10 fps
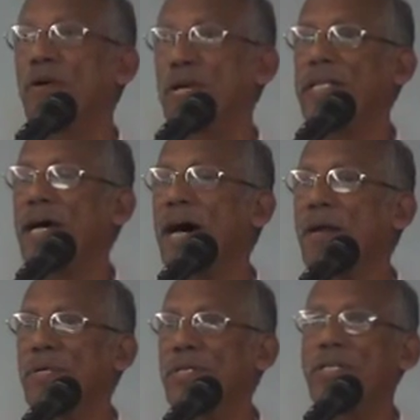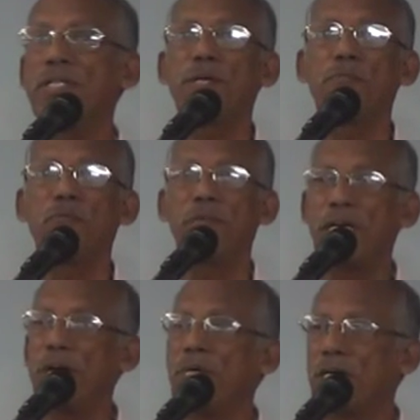or in the army system, we
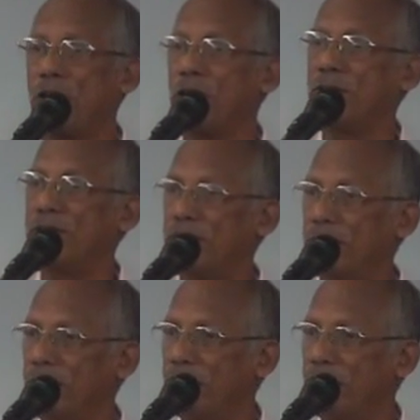come across